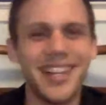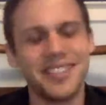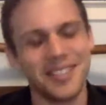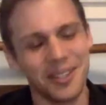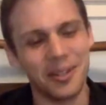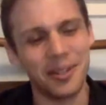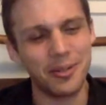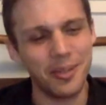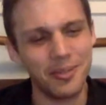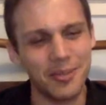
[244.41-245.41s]
And so it
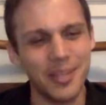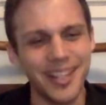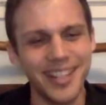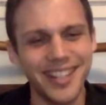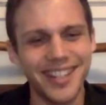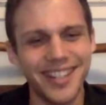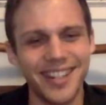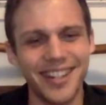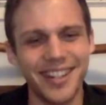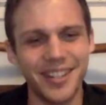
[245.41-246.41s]
was up to me
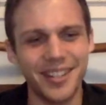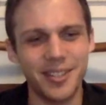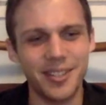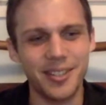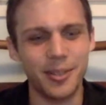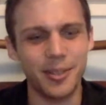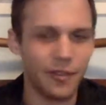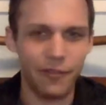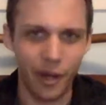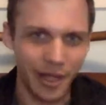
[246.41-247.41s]
uh, to, in,
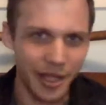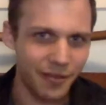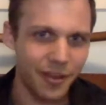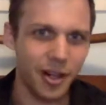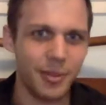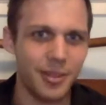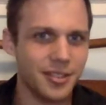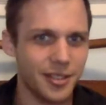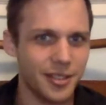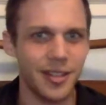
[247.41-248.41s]
in a friendly
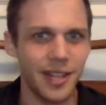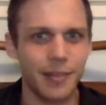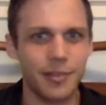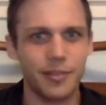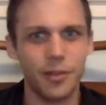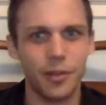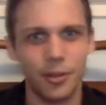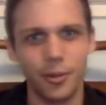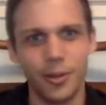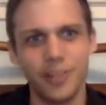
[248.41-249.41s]
environment, in the atmosphere
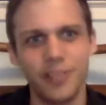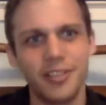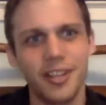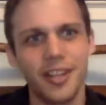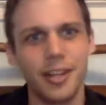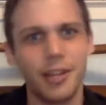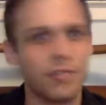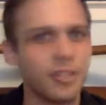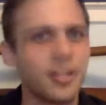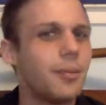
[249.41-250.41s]
that it was, it
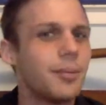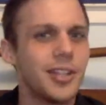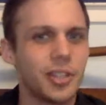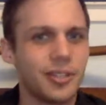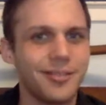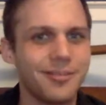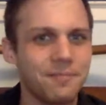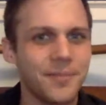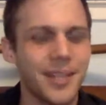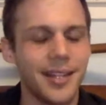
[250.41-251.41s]
was a good combination
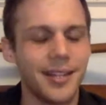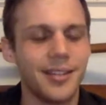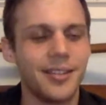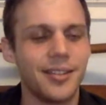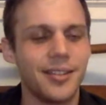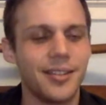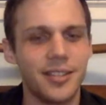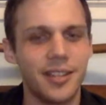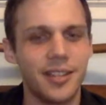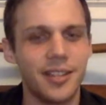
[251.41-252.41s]

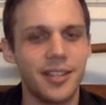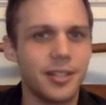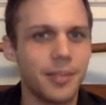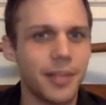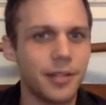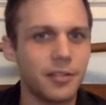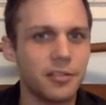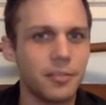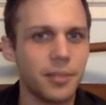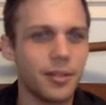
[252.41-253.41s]
and I've been a
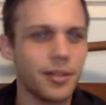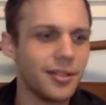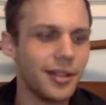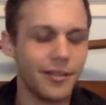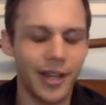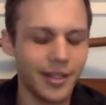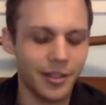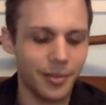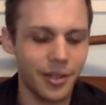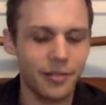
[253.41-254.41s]
competitive spirit. I've had
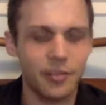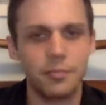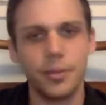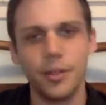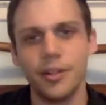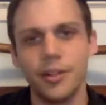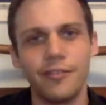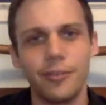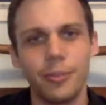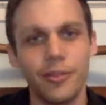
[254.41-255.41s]
a competitive
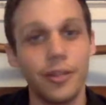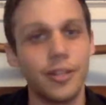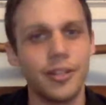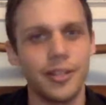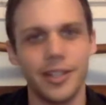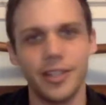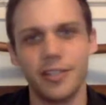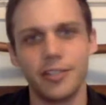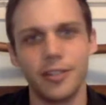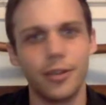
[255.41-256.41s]
spirit from a very young
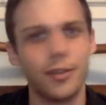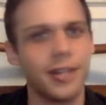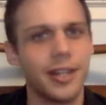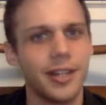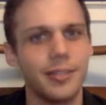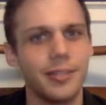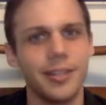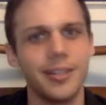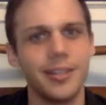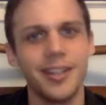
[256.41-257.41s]
age, so I already had it in
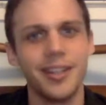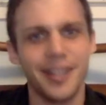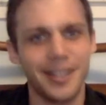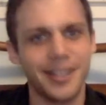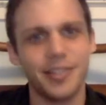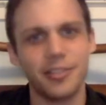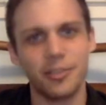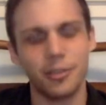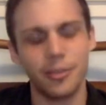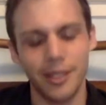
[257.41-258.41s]
me at nine
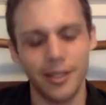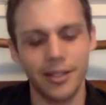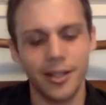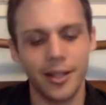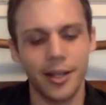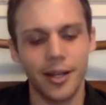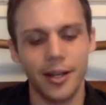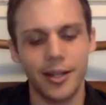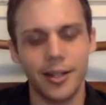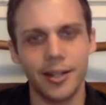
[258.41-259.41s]
years old to begin.
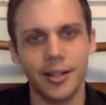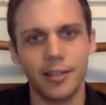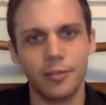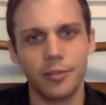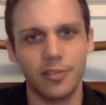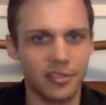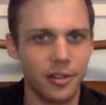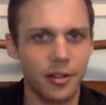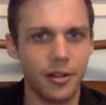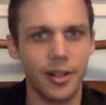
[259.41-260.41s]
Uh, and this was a
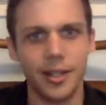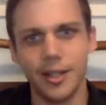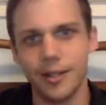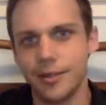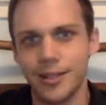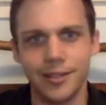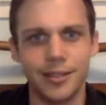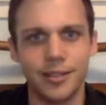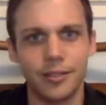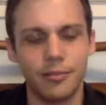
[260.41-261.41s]
start, and i
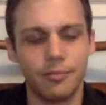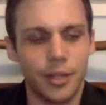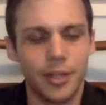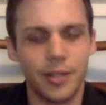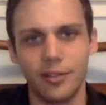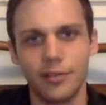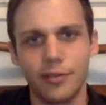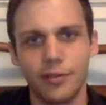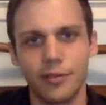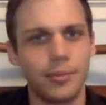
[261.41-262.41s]
continued playing this
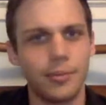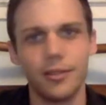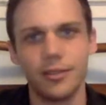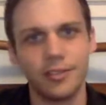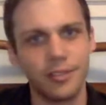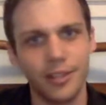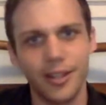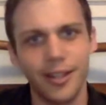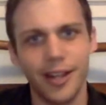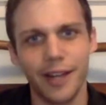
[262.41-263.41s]
for many years
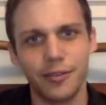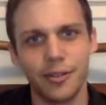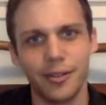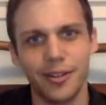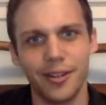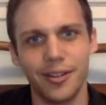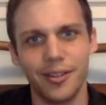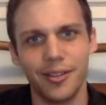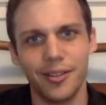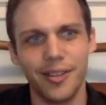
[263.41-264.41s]
after
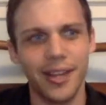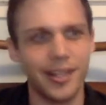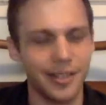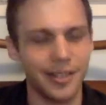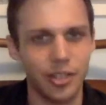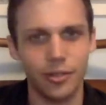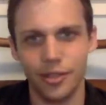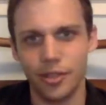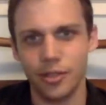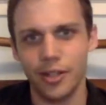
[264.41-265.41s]
uh, that
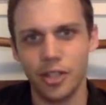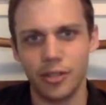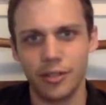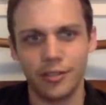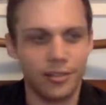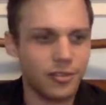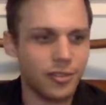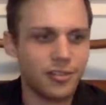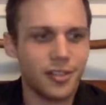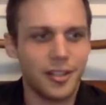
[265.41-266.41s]
initial introduction because I was
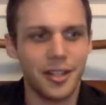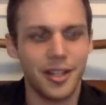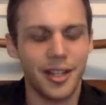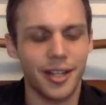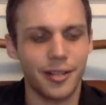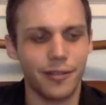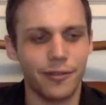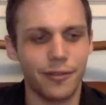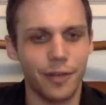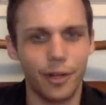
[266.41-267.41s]
just kind
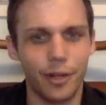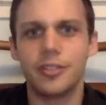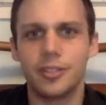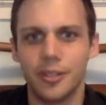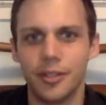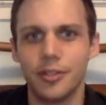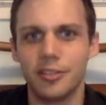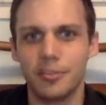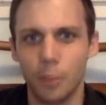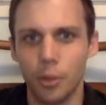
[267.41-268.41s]
of hooked on
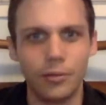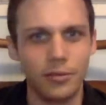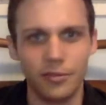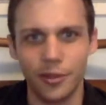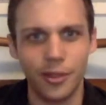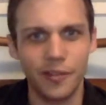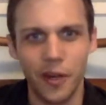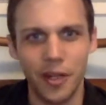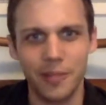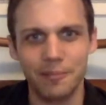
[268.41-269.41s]
this sport. It was very
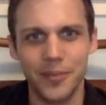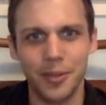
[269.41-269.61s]
fun.